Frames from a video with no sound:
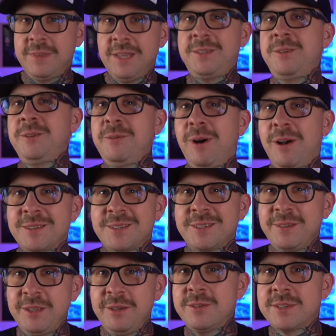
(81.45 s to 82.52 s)
They do also
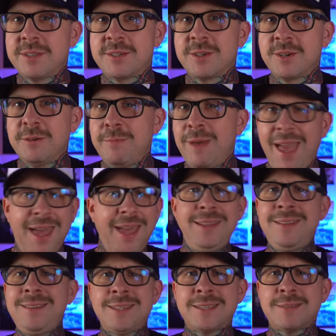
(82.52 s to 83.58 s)
use the term
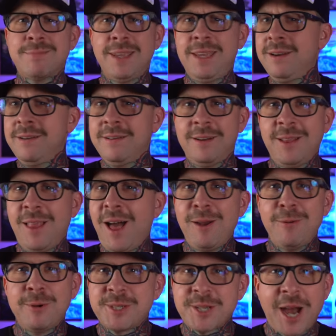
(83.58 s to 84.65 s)
ENDS here a lot,
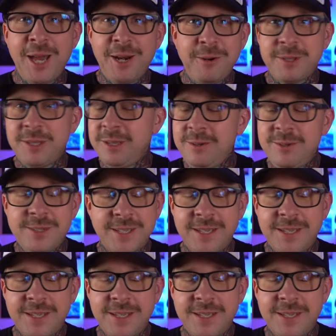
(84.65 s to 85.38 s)
which I don't use.